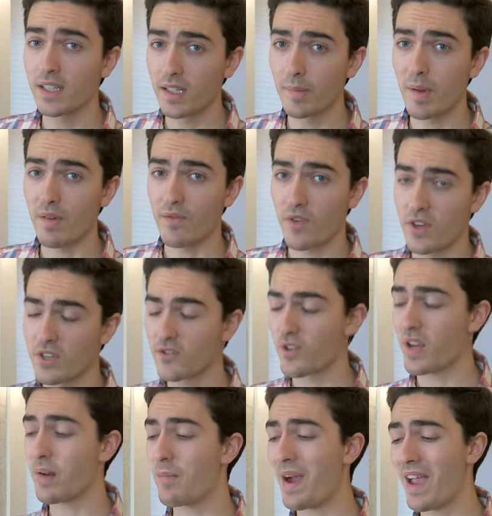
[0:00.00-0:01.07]
a little bit
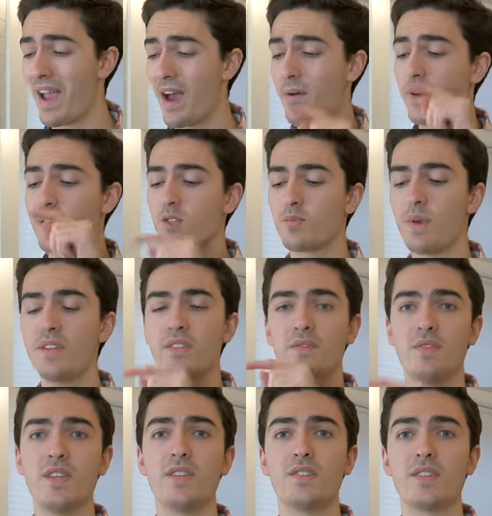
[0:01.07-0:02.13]
frustrated by how
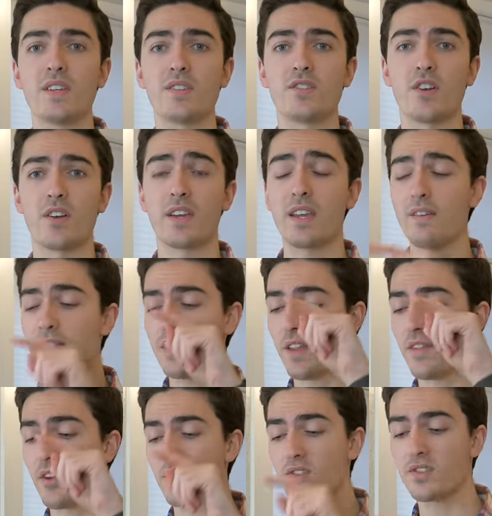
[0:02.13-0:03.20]
expensive these things are given
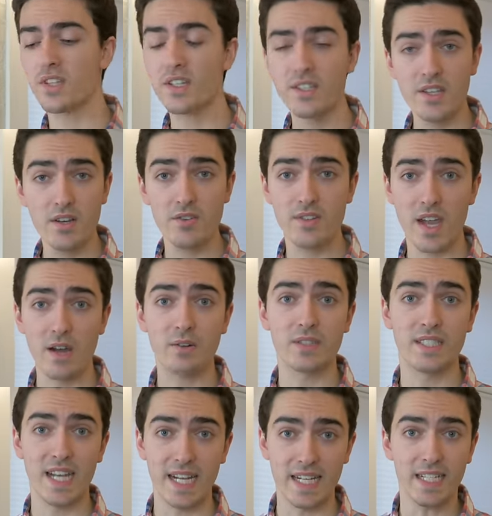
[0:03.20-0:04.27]
that they're six years
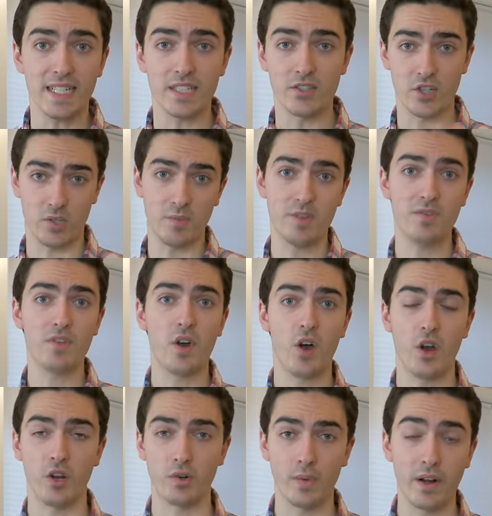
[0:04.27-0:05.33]
outdated in terms of the
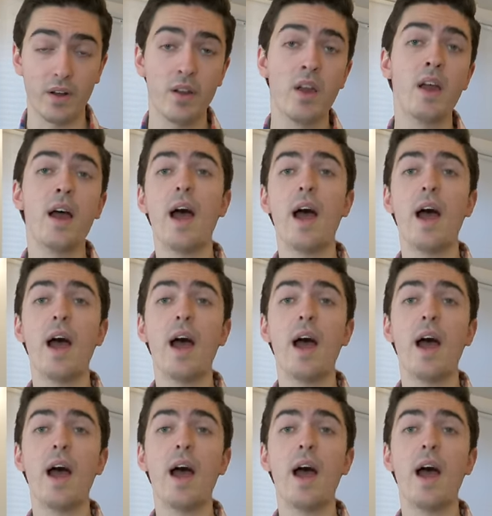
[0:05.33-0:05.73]
hardware.